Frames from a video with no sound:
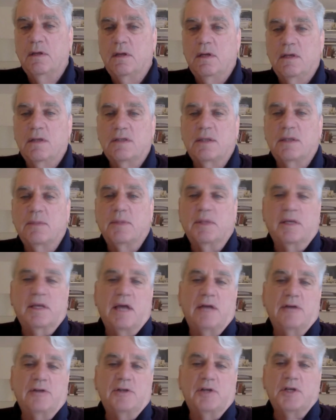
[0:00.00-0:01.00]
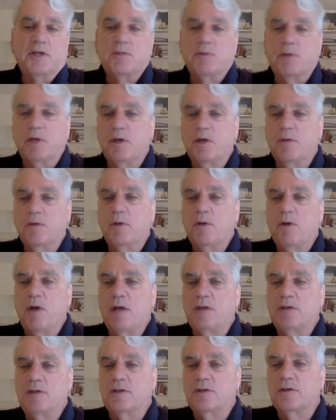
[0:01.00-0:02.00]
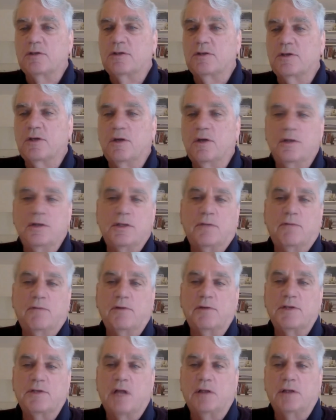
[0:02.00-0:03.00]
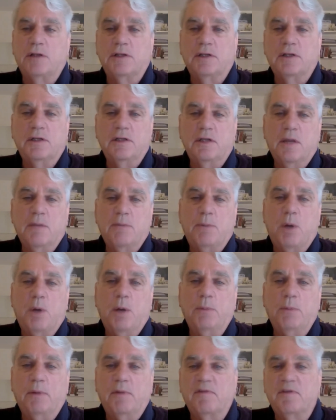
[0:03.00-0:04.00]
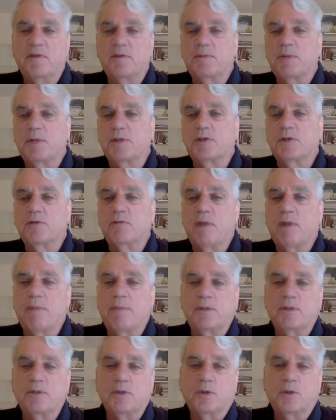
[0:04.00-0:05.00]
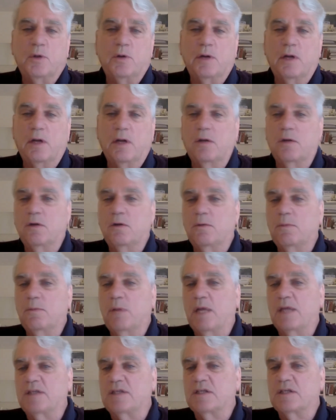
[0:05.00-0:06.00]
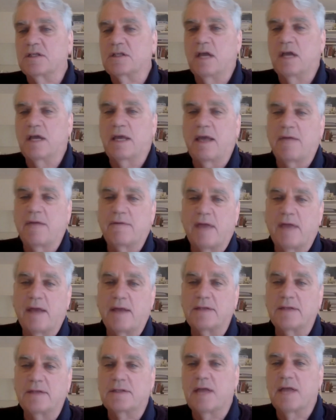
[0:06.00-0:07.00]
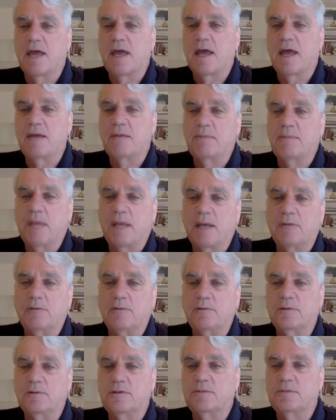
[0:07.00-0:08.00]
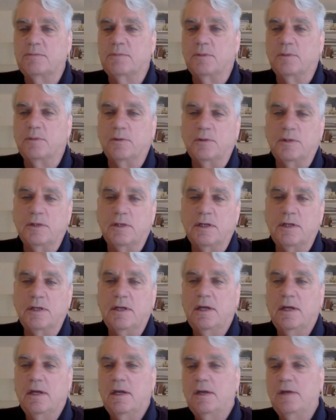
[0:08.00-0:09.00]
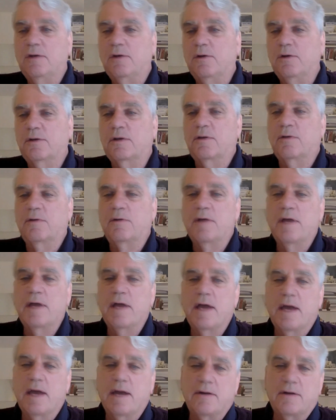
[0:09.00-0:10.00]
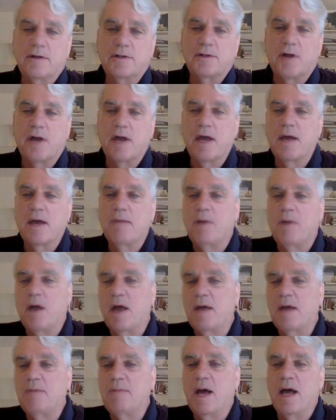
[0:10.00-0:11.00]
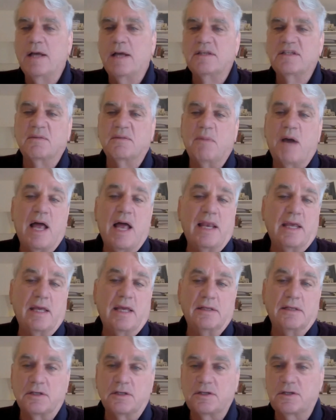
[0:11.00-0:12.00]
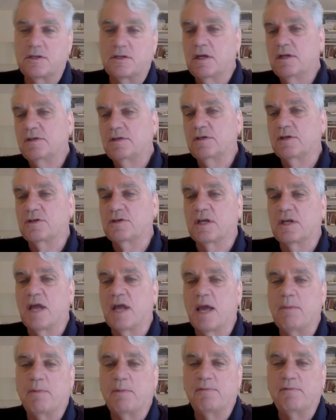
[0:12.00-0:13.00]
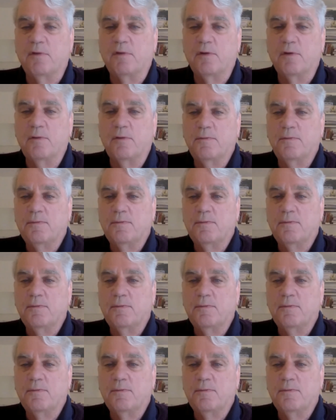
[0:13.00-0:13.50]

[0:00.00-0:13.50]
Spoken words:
Some of the countries where human rights concerns have resulted in the appointment of a special rapporteur include places like Afghanistan, Belarus, Burundi, North Korea, Eritrea, Myanmar, Somalia, just to name a few.